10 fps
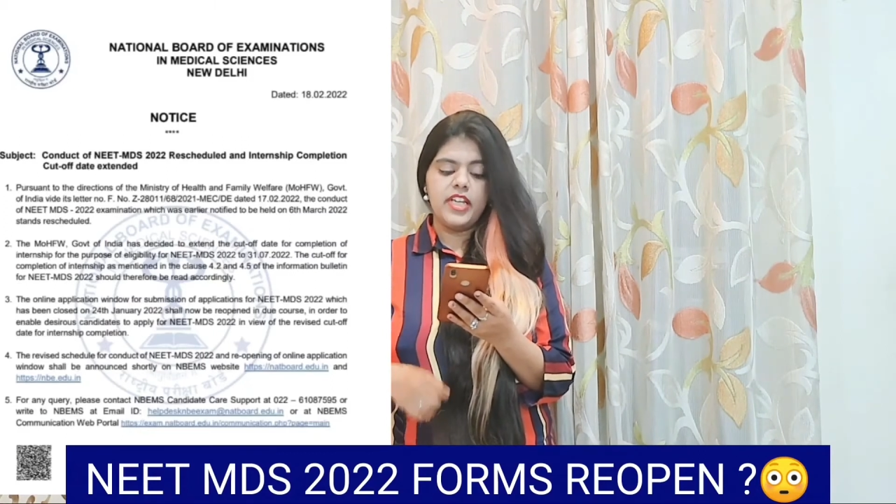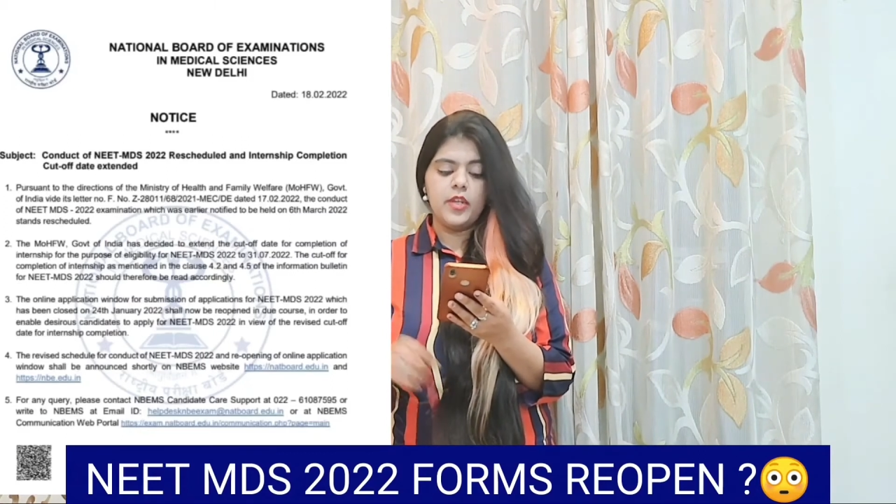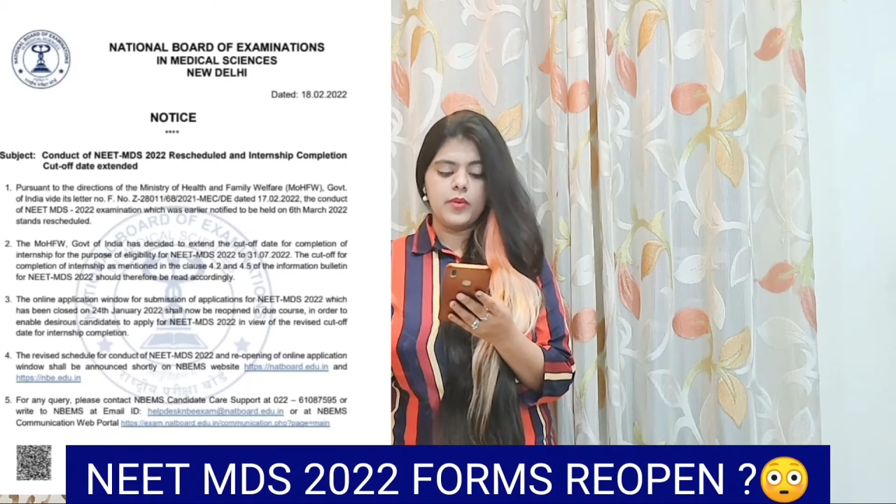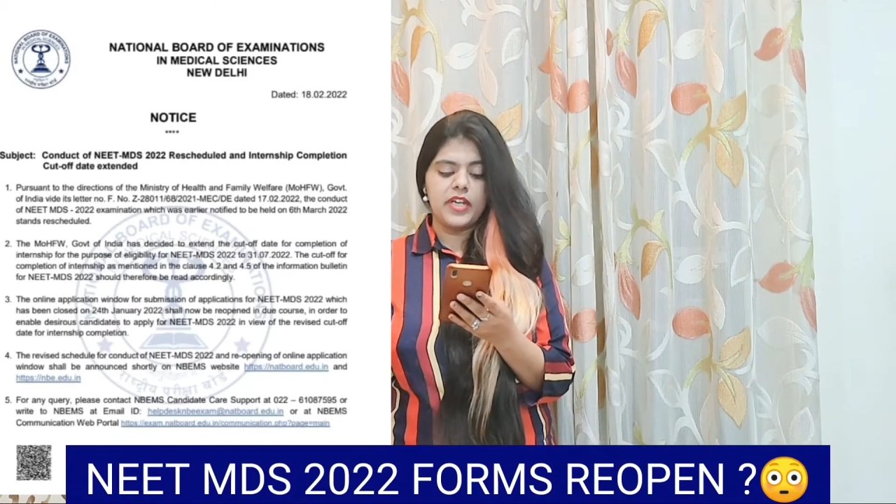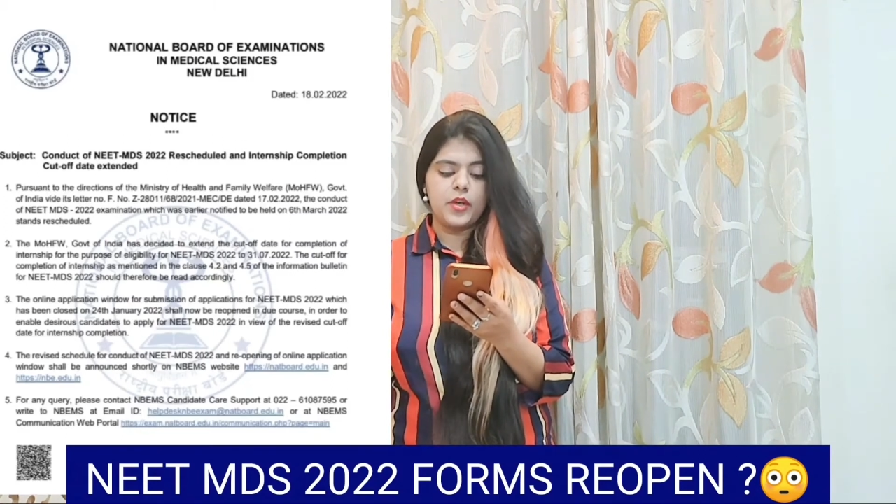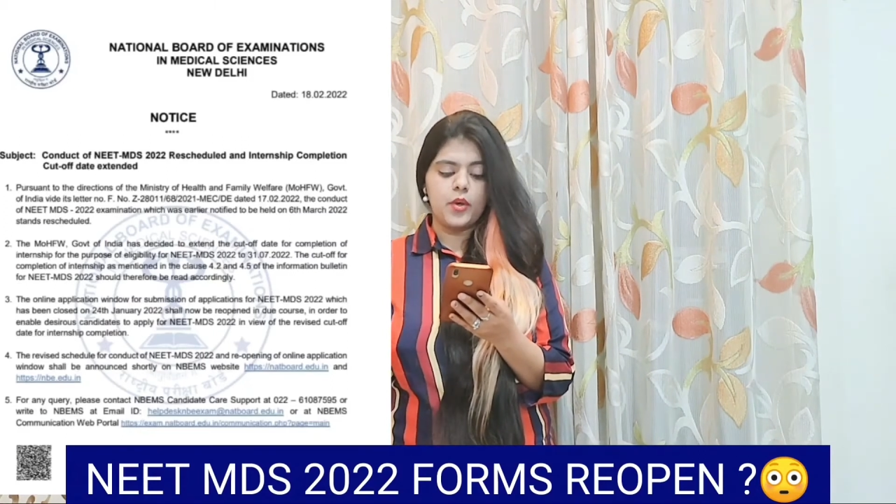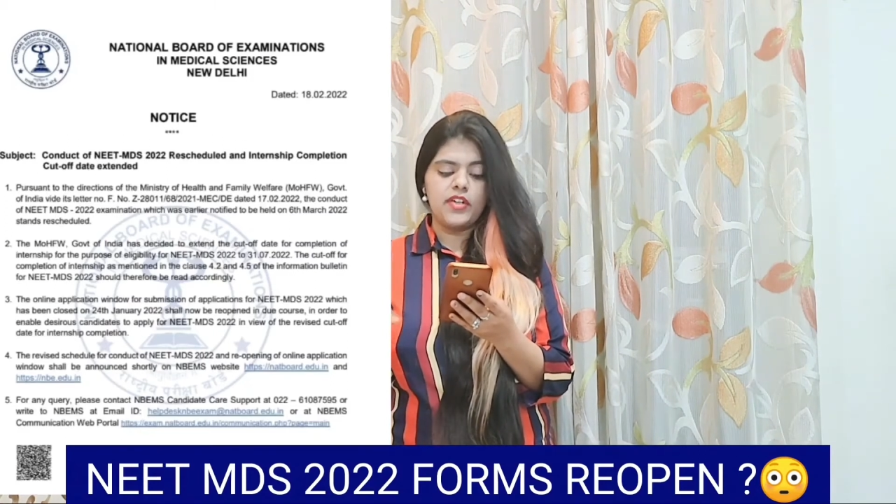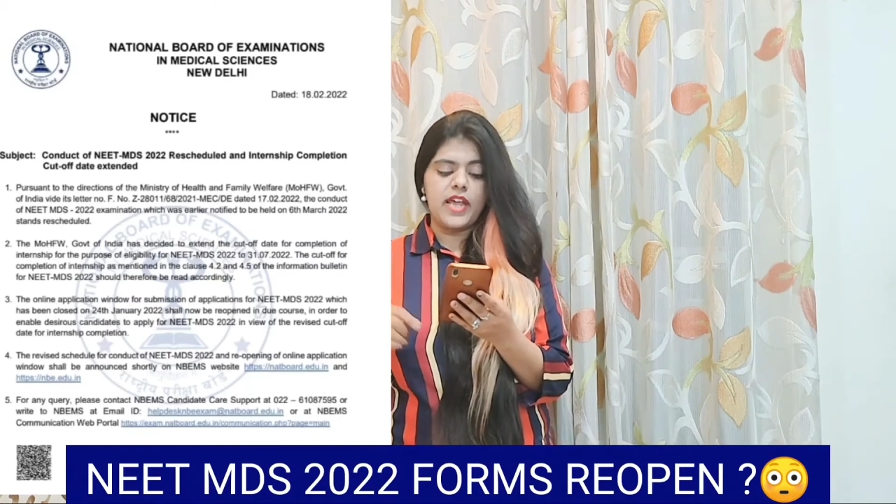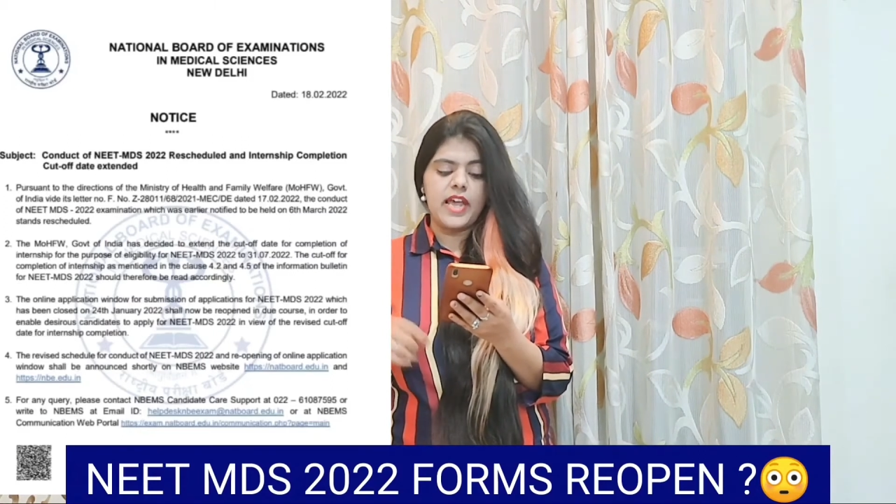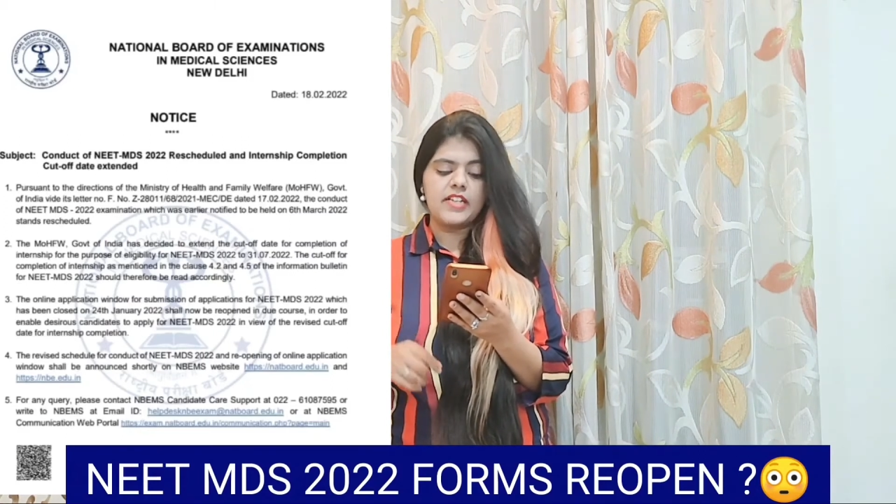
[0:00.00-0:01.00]
you can
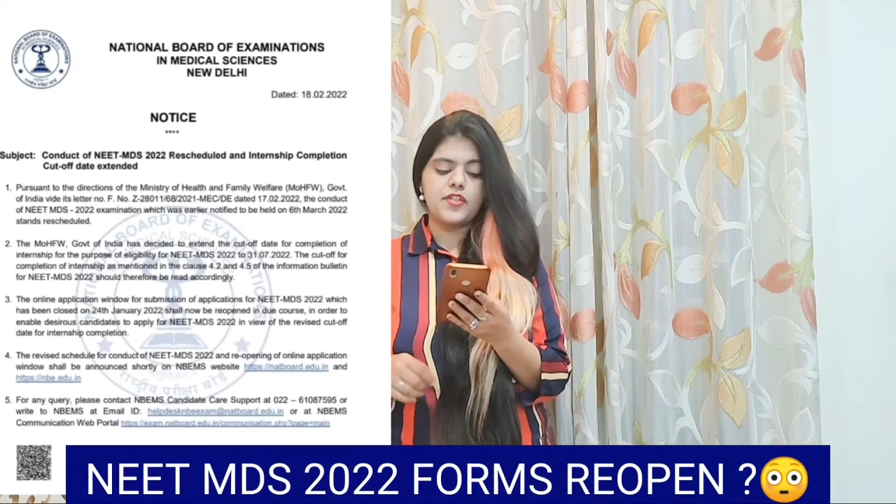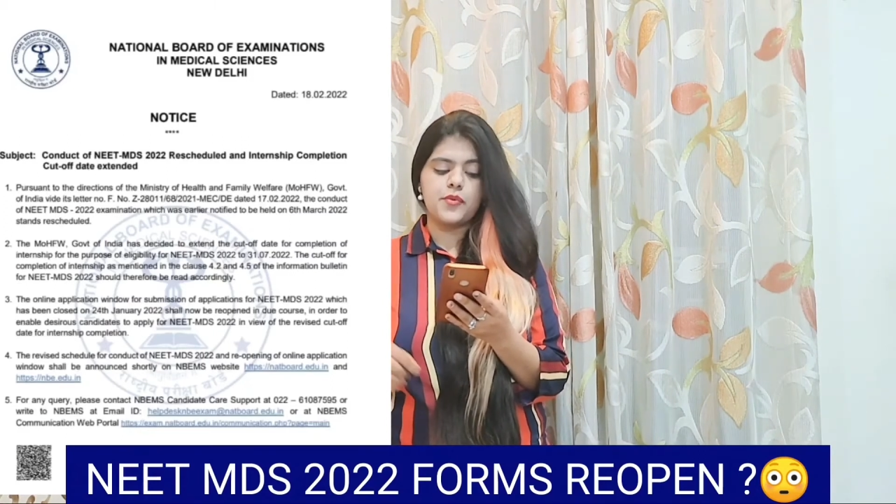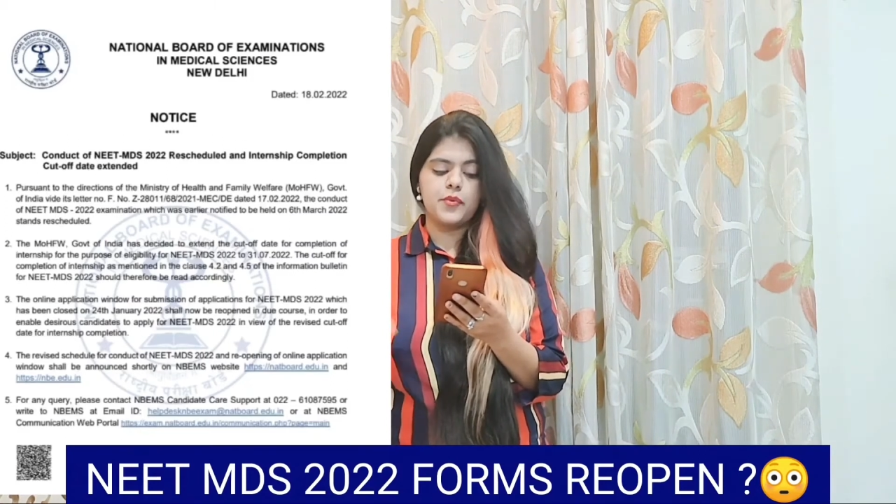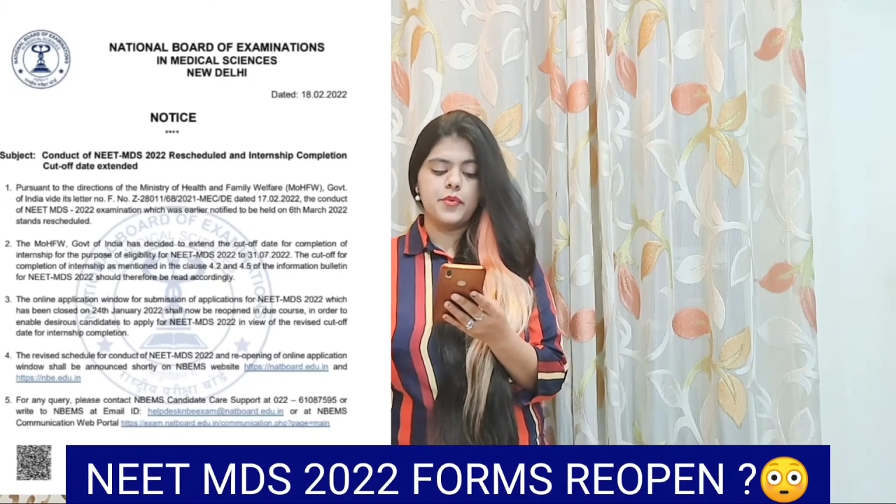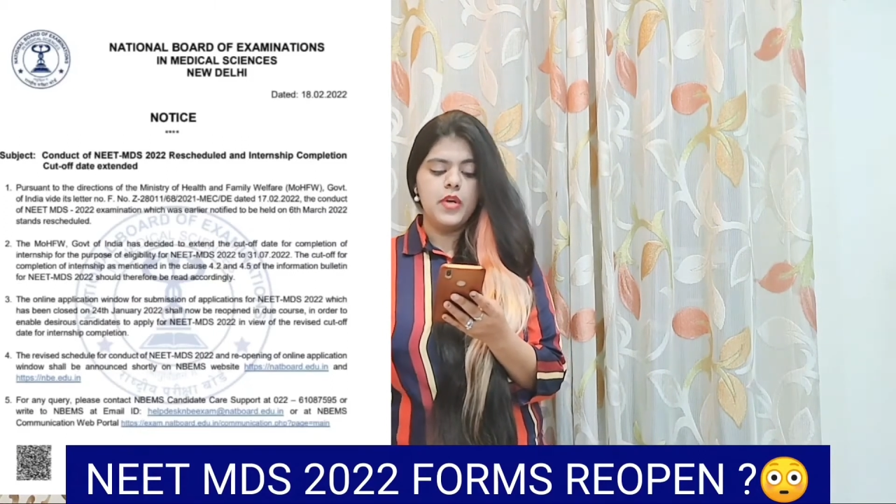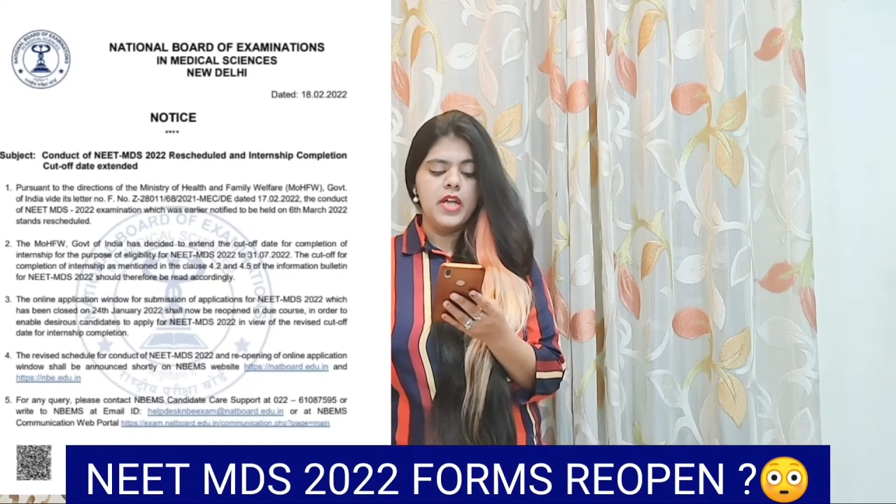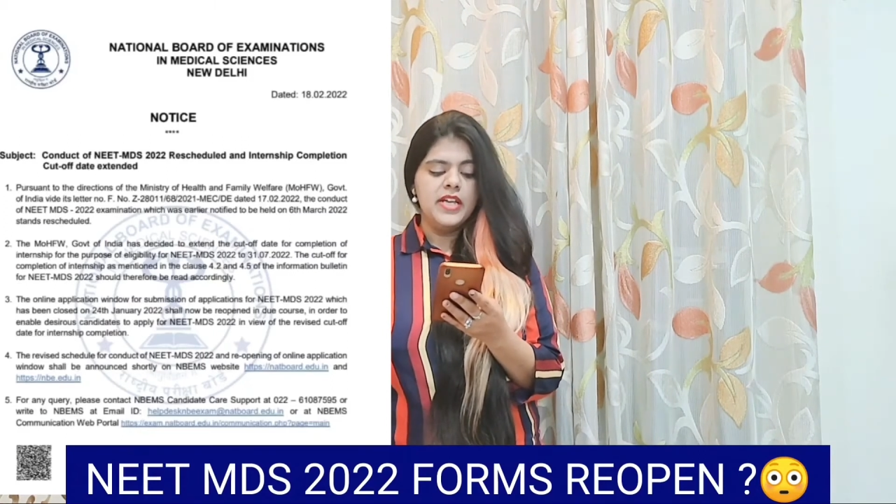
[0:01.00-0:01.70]
contact through